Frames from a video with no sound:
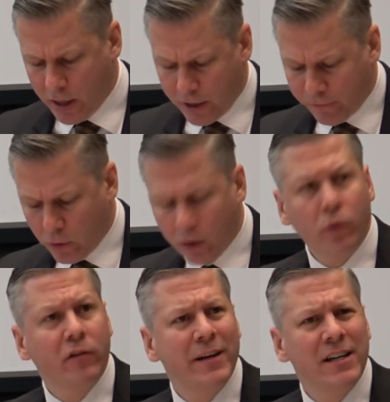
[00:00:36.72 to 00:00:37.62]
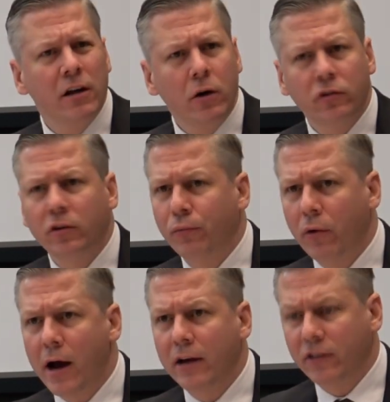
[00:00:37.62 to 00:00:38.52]
Therefore, it would have been no
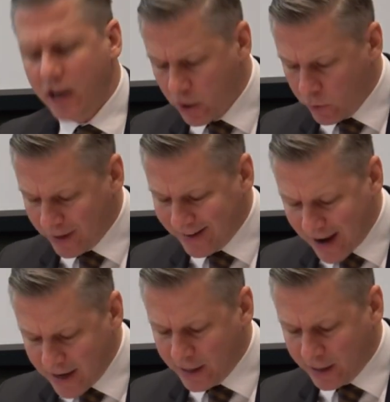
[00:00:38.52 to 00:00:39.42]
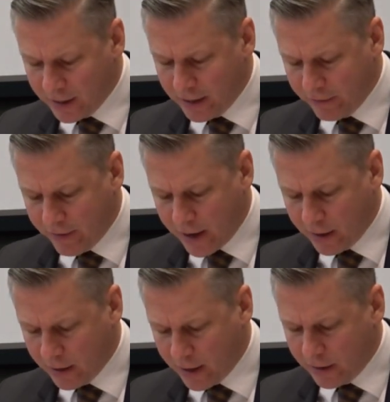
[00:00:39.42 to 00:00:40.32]
surprise to anyone attending the
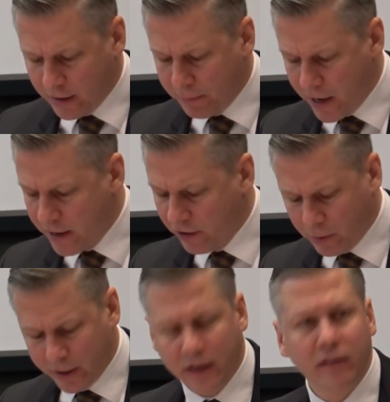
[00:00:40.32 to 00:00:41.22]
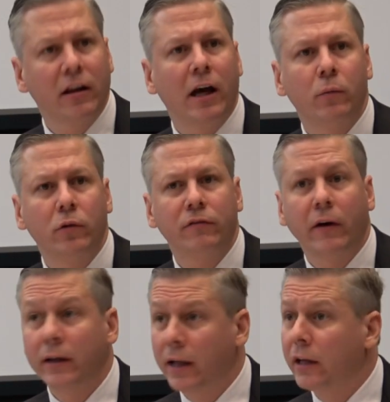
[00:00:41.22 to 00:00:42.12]
event that the opinions about Islam would
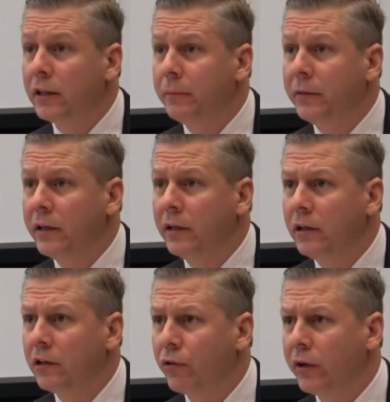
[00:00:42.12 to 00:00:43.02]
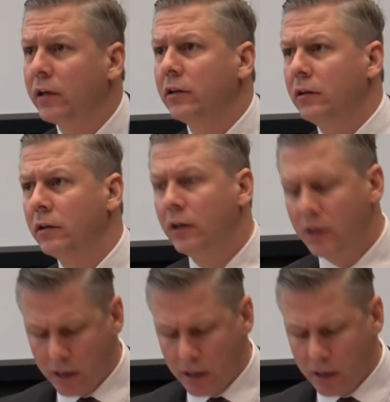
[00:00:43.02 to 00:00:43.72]
very likely be critical.